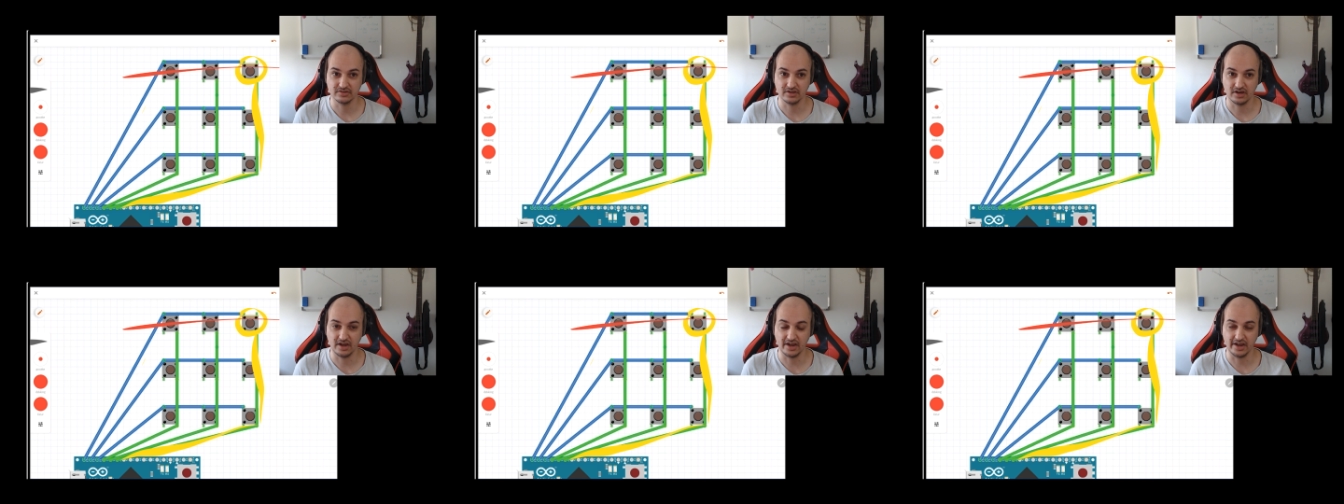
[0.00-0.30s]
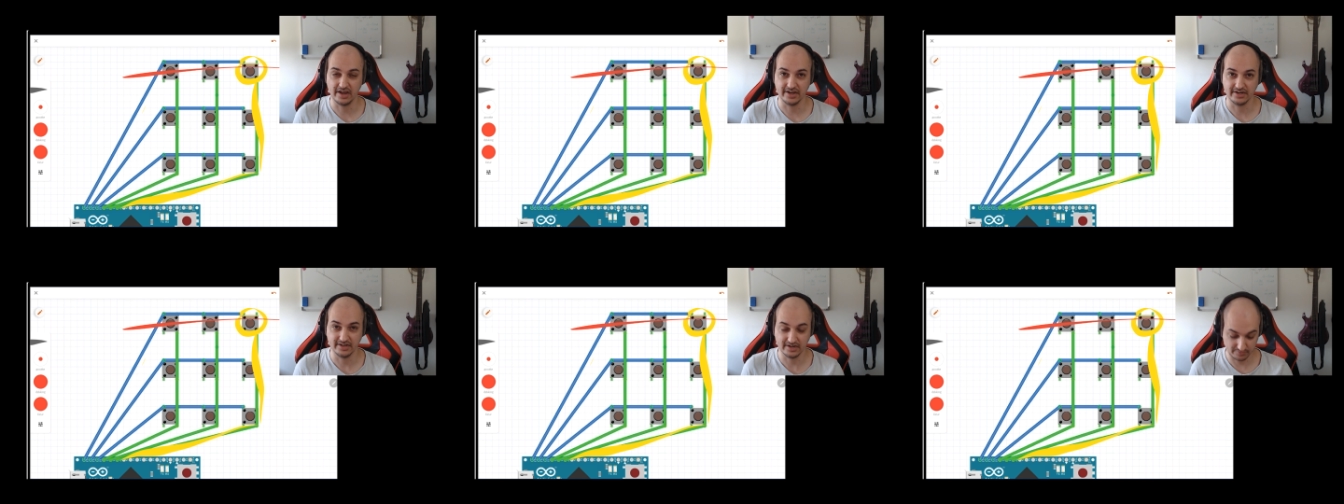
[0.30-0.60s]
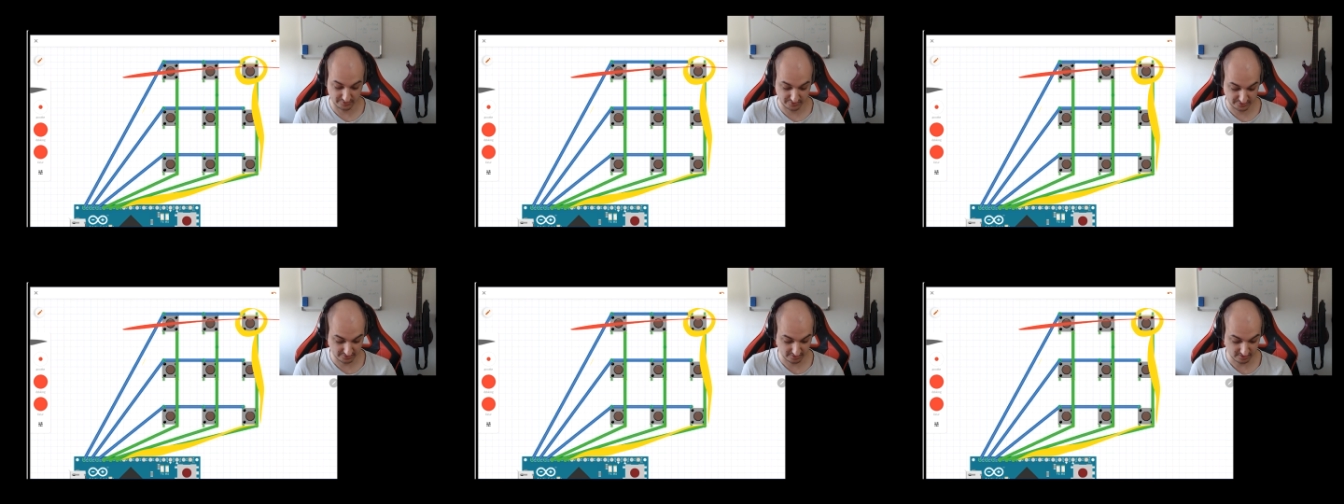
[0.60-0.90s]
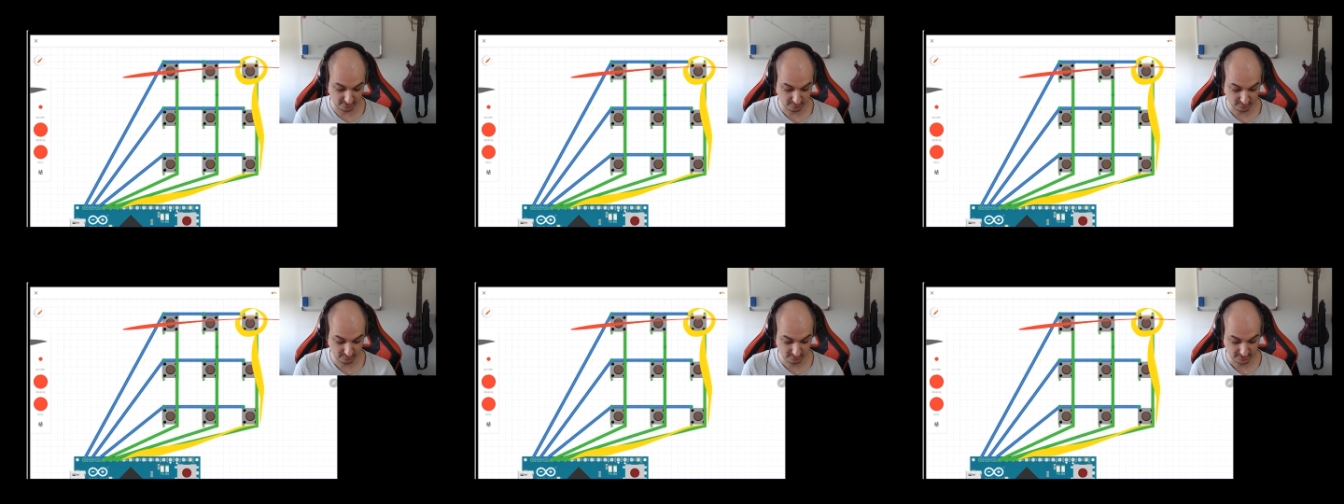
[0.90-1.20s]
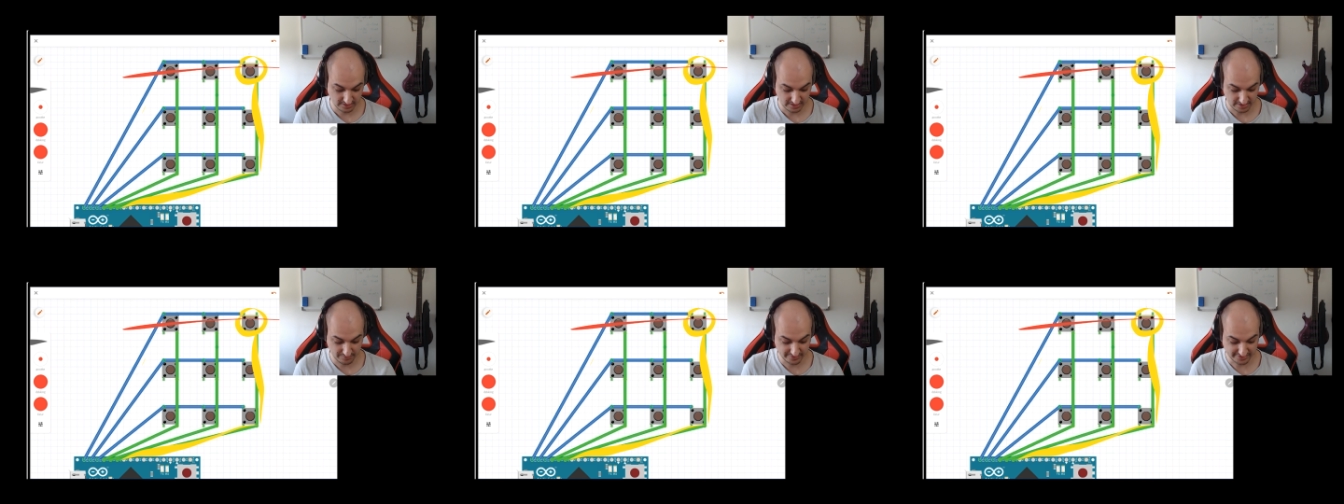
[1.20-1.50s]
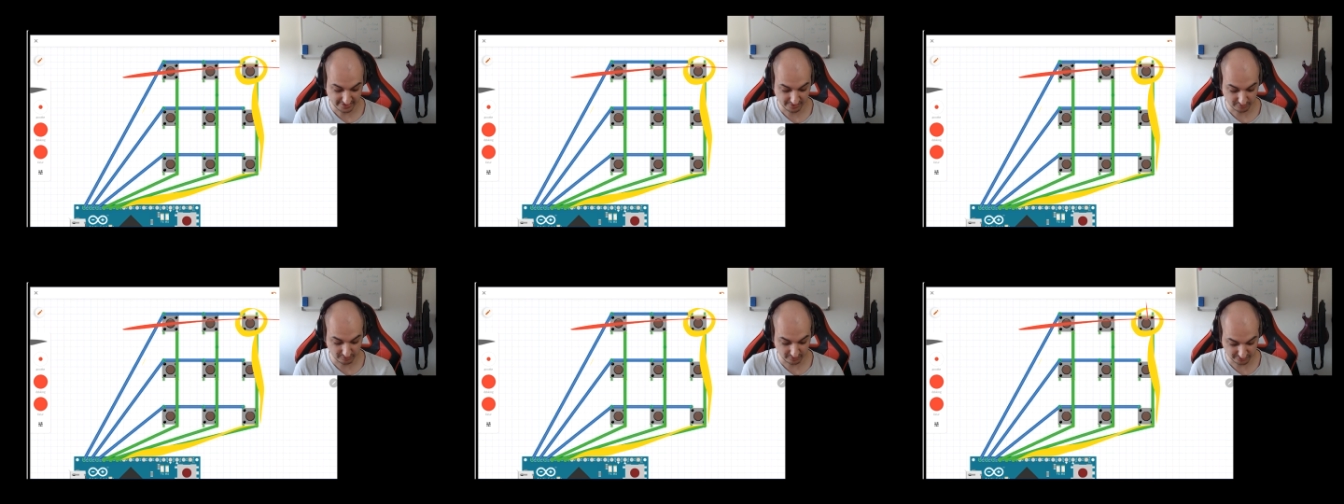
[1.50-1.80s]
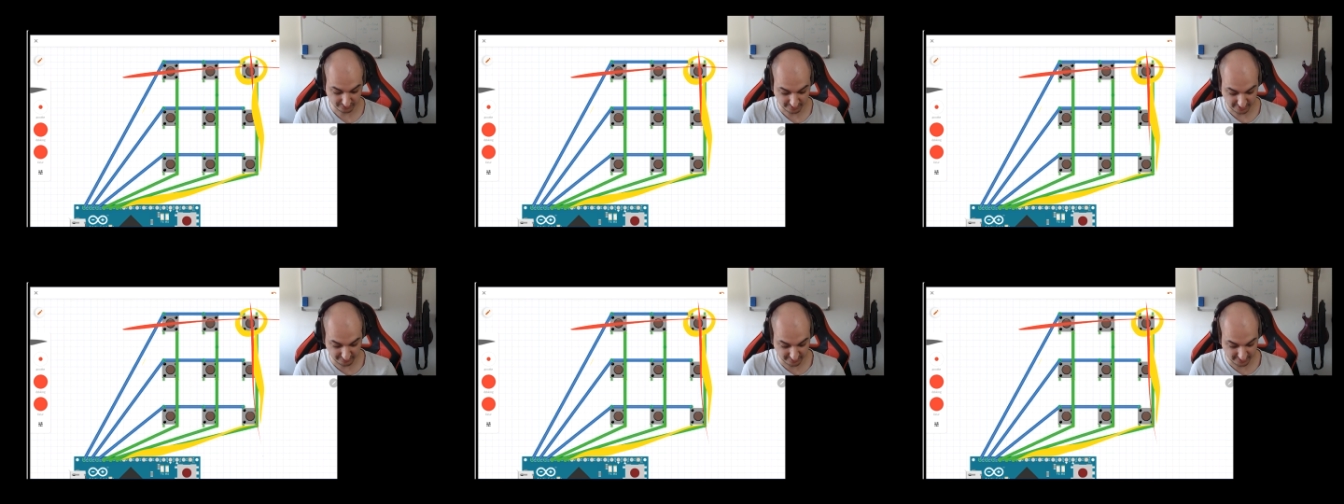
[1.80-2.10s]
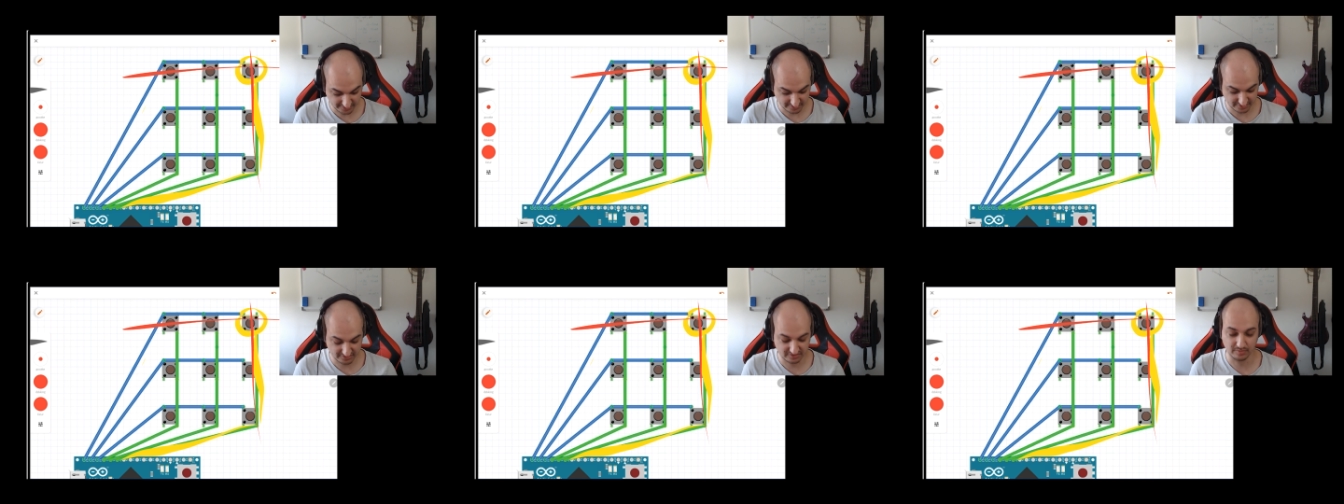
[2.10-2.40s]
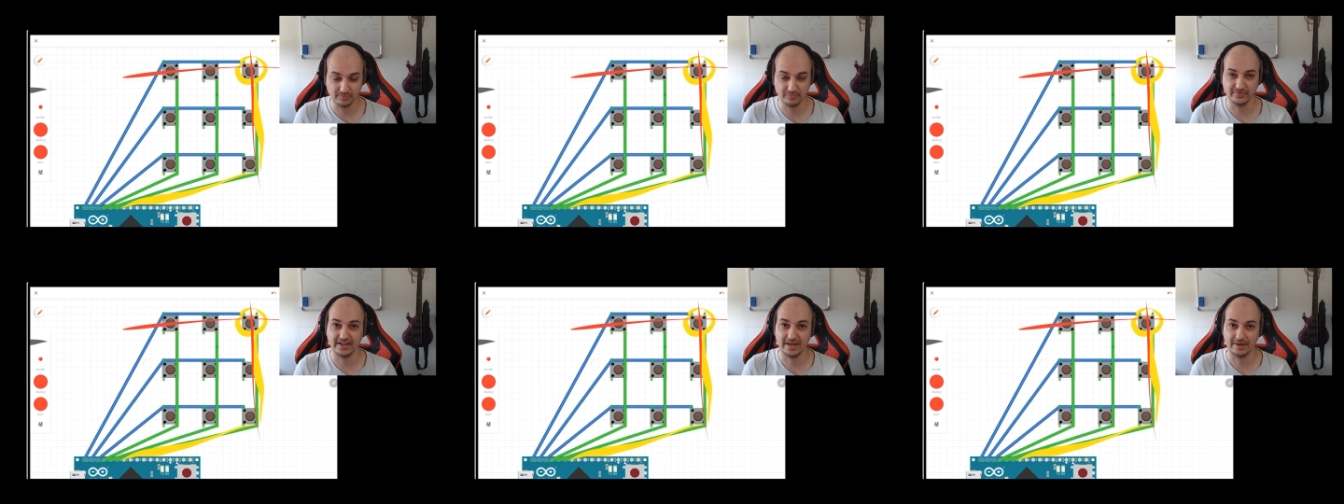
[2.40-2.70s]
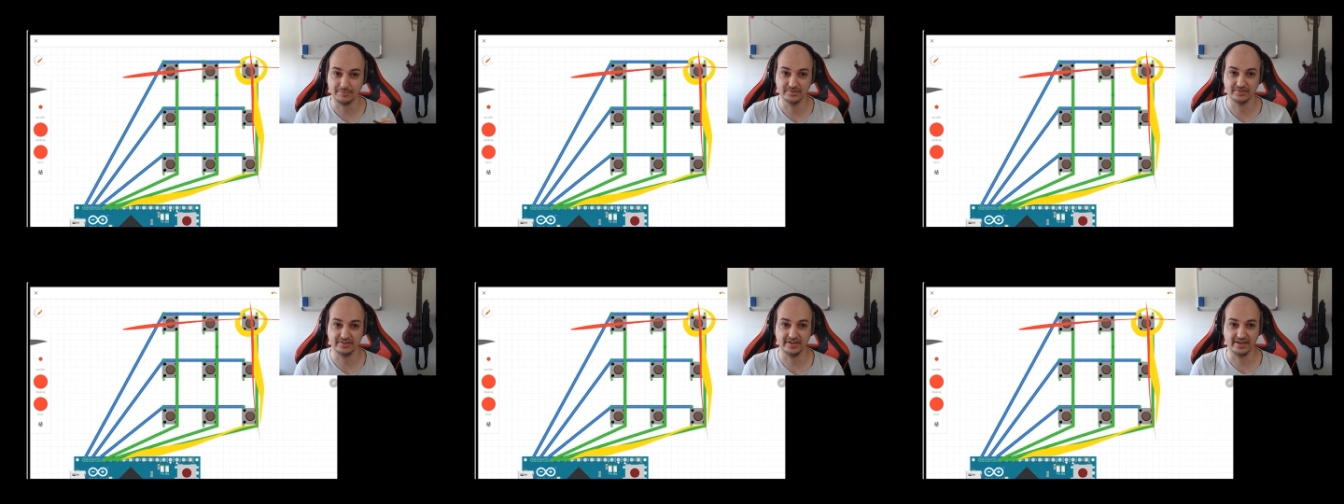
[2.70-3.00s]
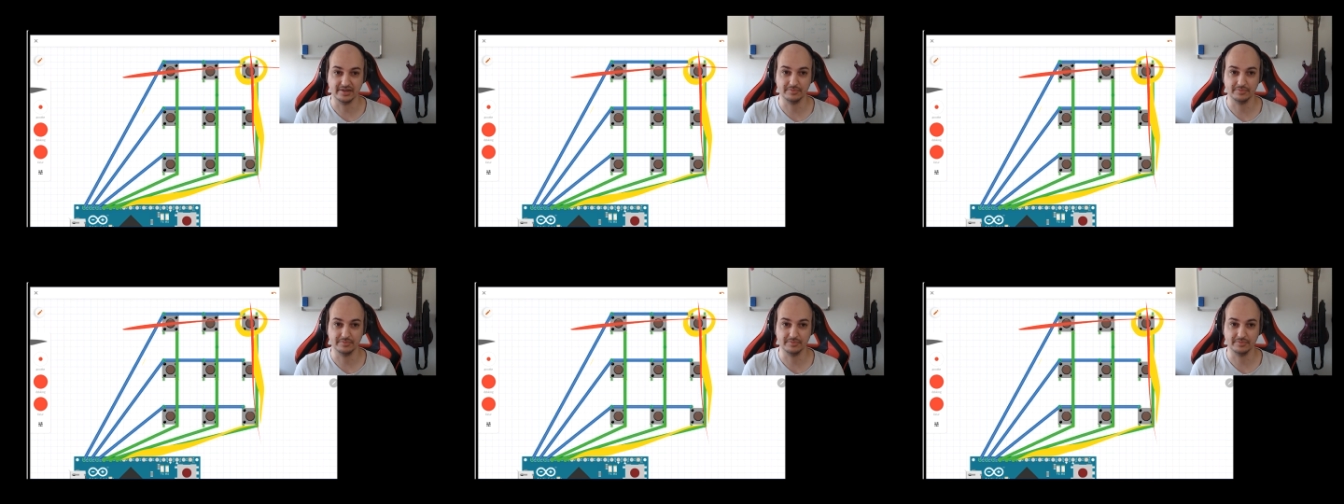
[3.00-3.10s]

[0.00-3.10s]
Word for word: high, now it's low. We can cross-reference something happened here